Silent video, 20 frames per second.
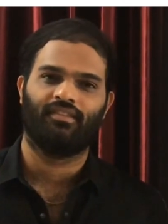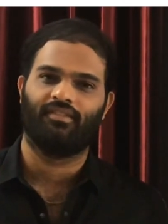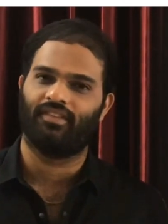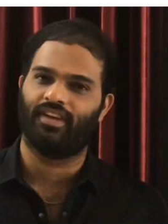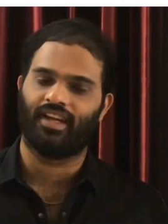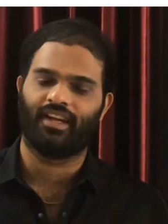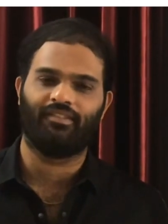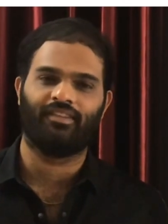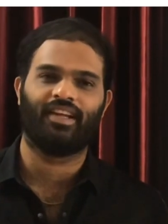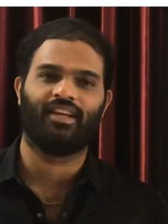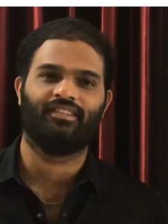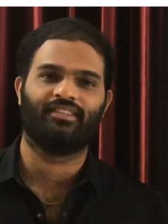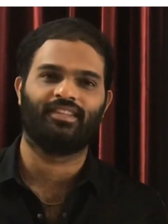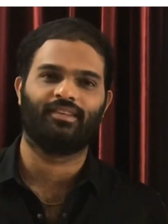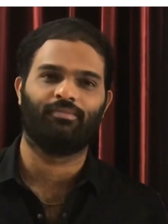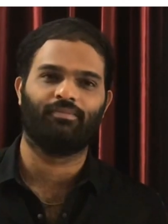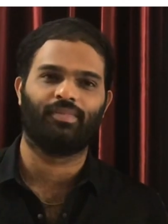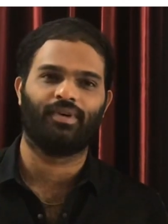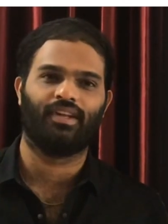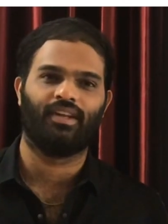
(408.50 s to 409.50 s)
Very, very
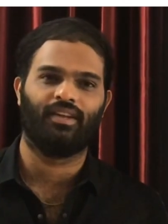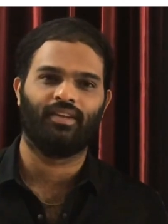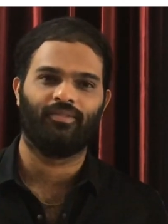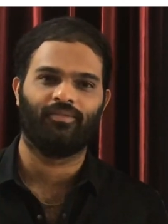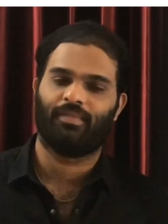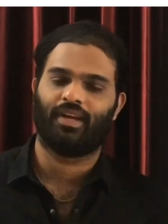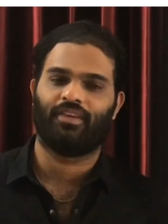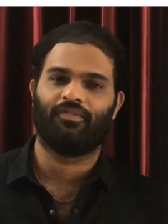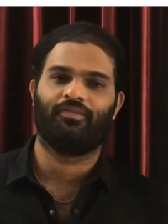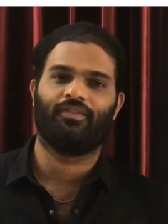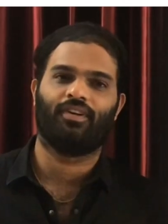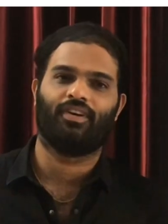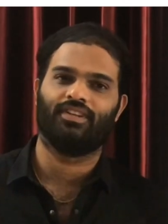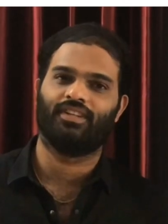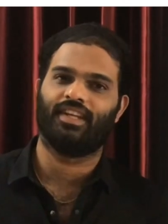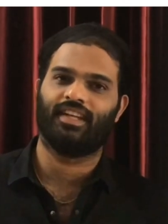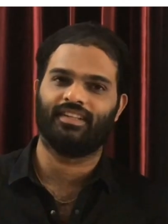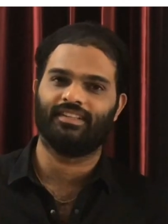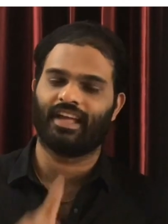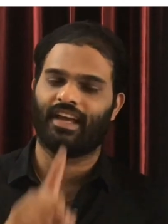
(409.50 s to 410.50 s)
simple. My
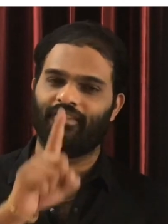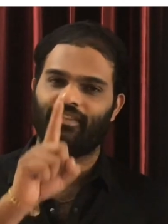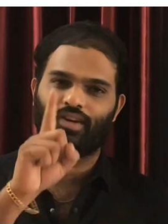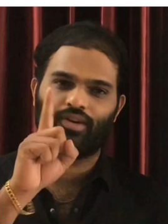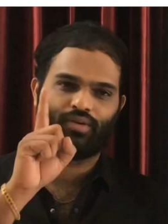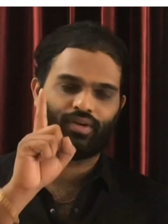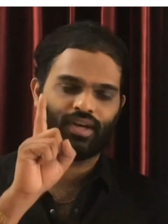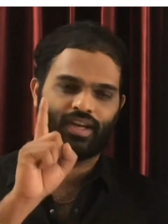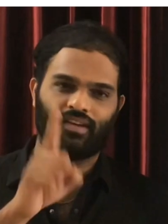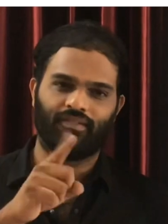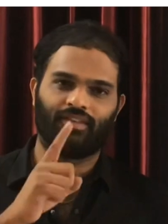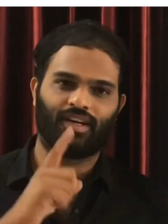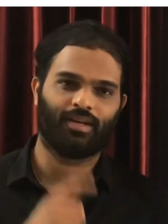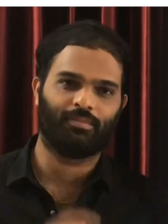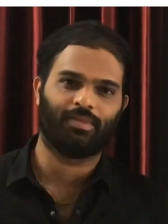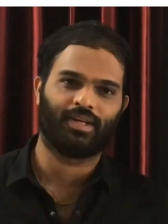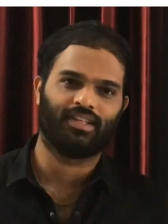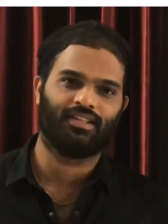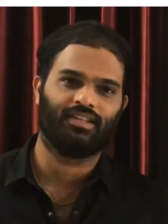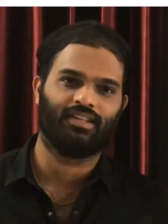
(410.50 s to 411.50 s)
father is having only one
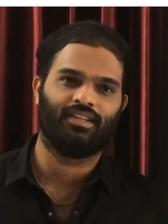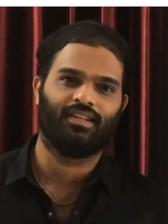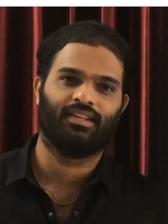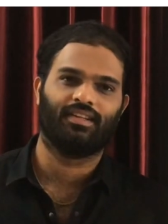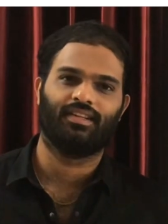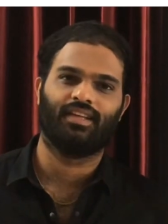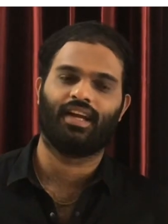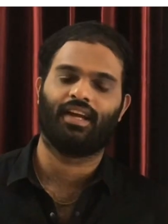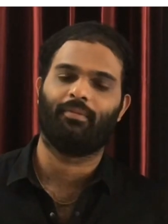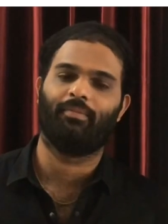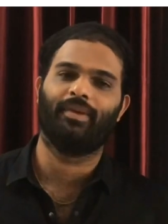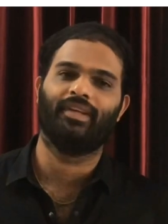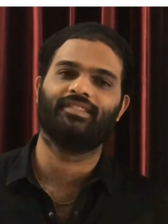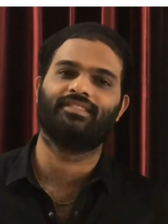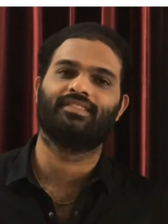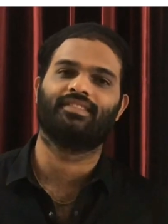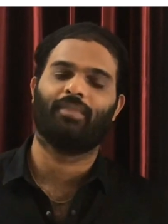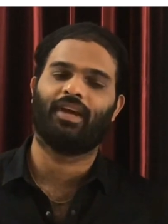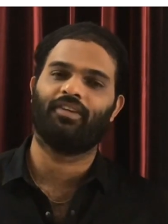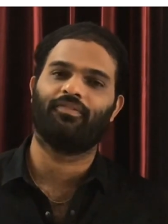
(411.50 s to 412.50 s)
brother. That
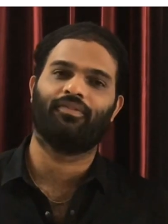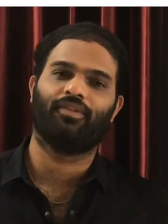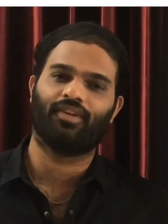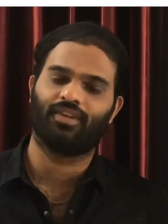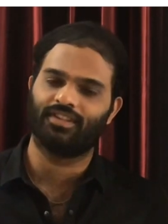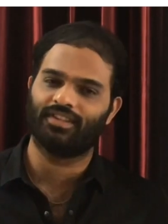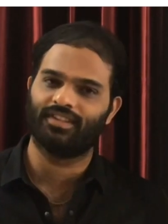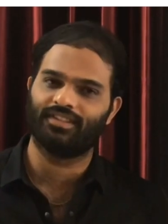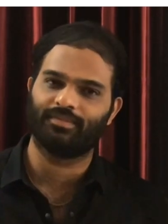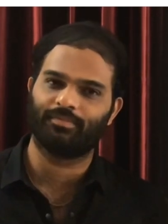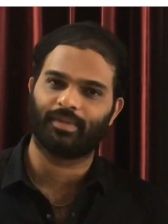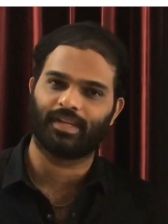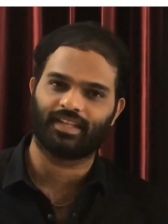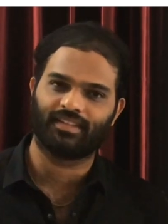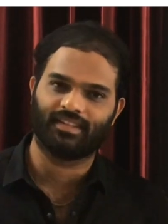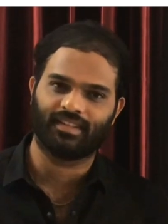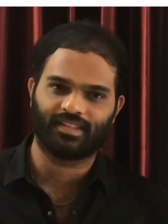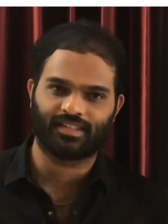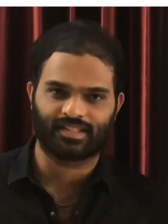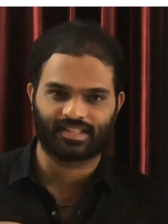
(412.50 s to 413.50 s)
means my father's
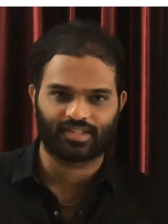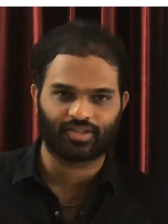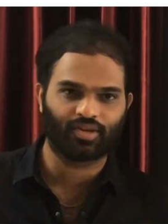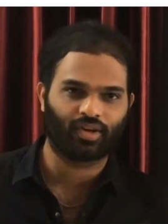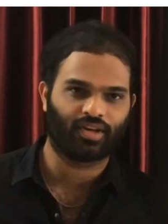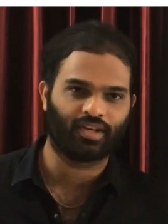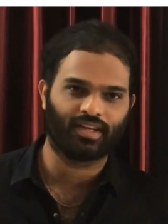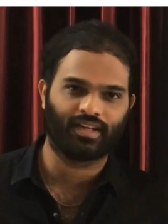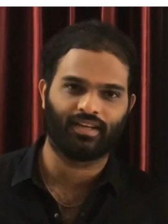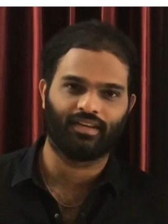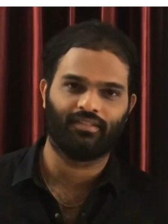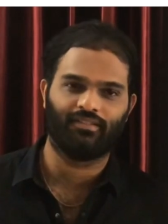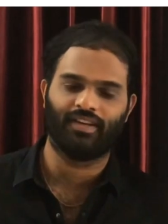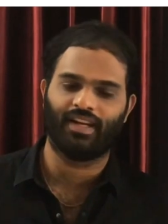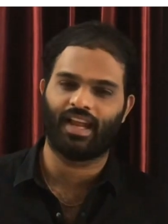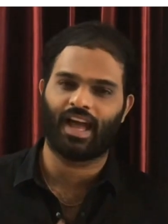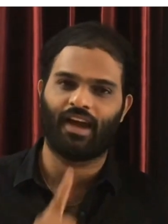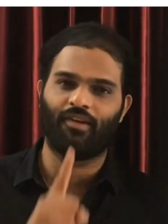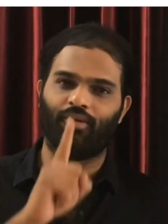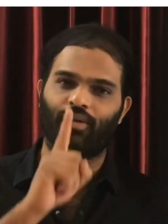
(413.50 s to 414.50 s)
brother's daughter
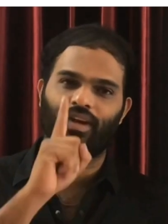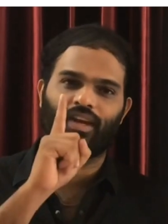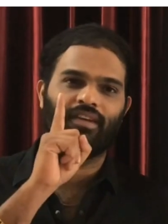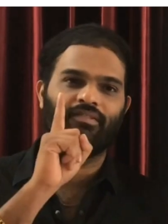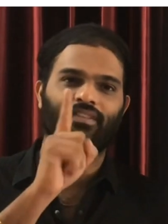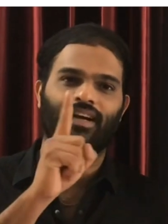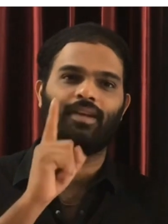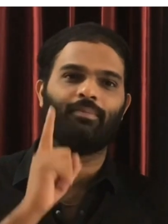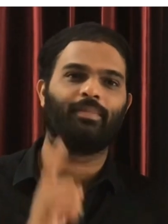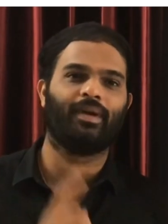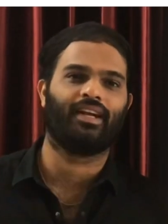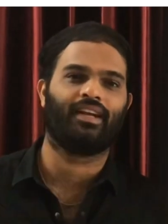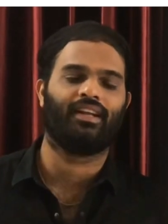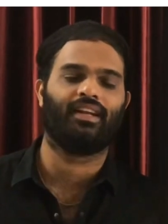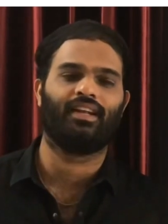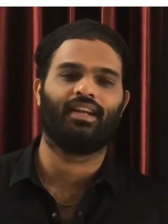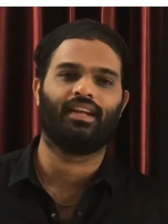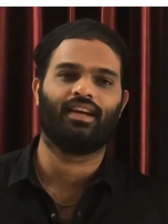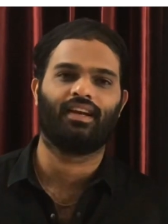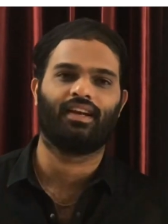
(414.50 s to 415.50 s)
will have only one
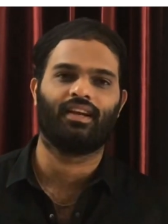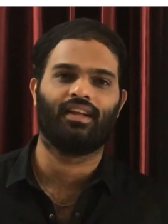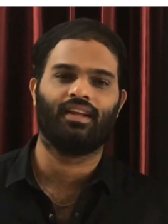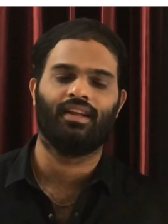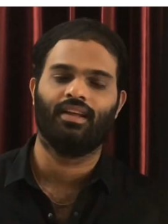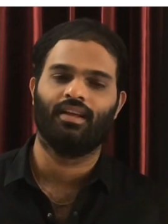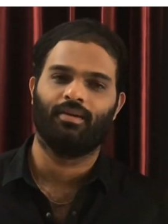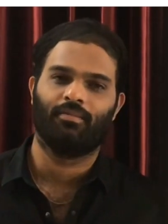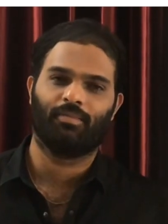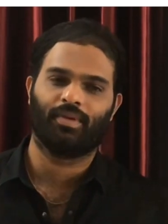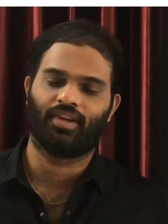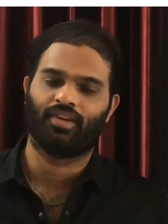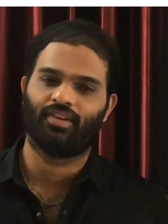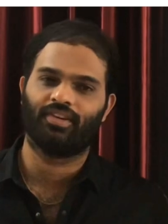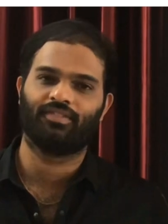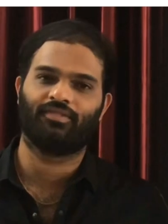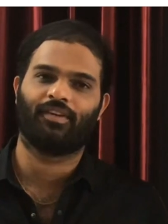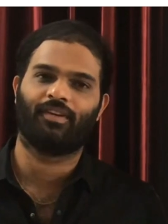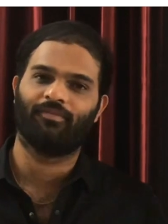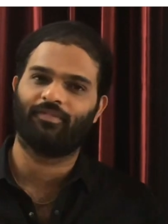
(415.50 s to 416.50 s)
paternal uncle
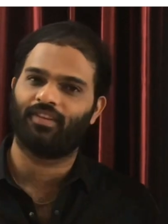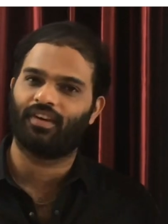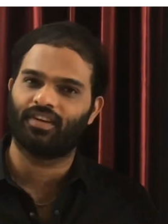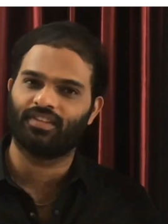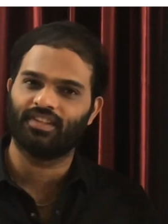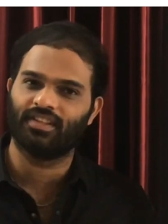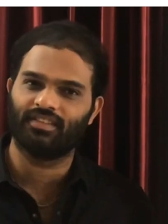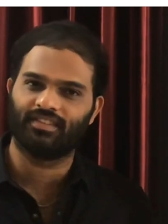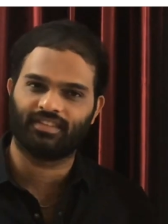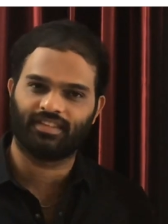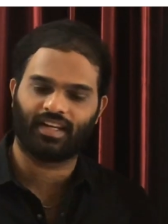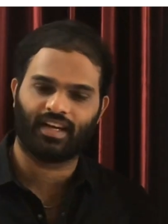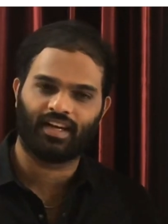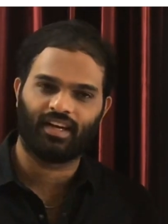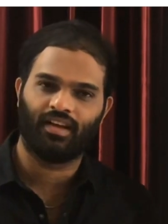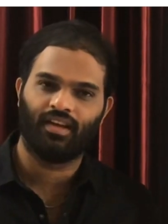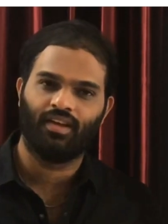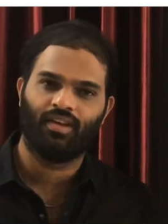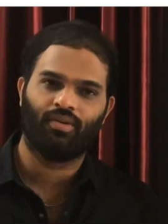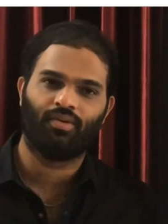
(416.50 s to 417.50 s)
because from father's
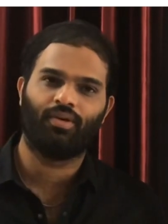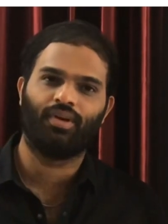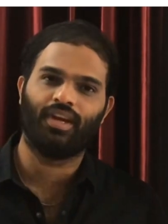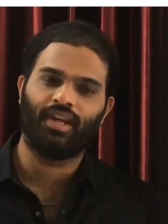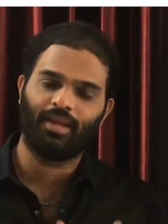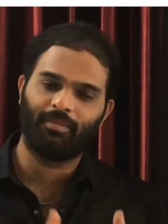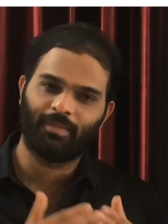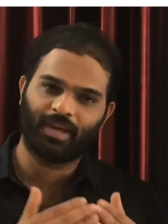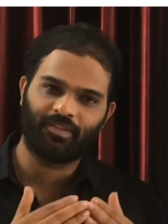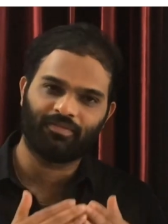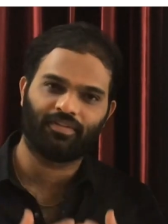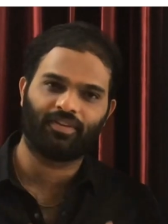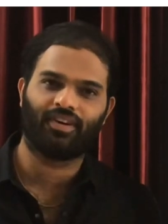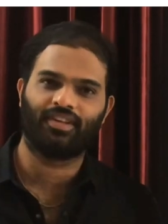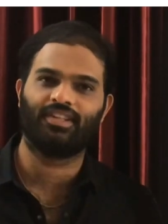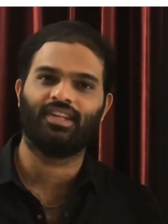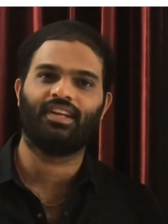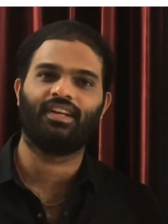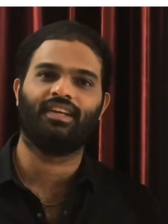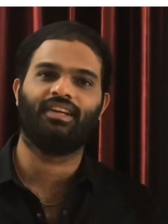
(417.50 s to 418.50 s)
side, only my
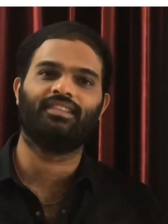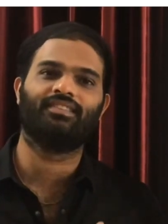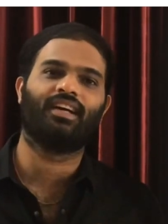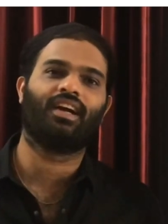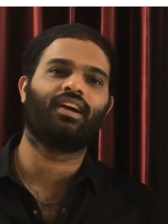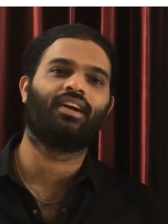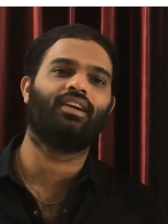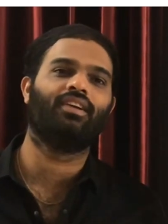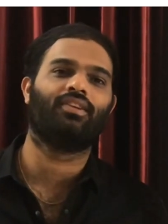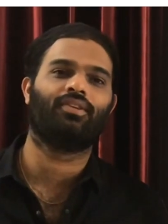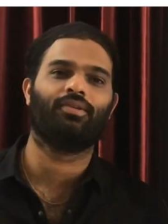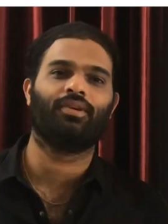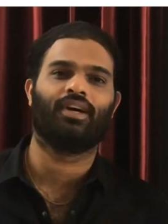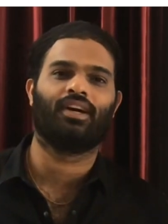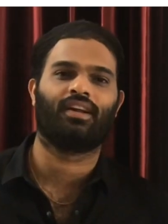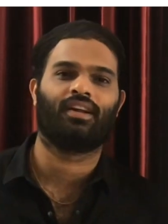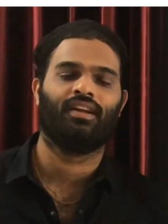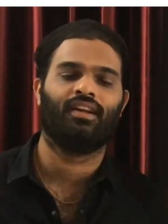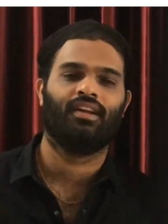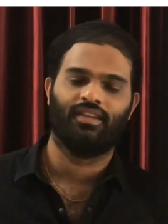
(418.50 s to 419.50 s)
father is uncle to
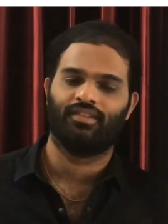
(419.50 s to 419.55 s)
her.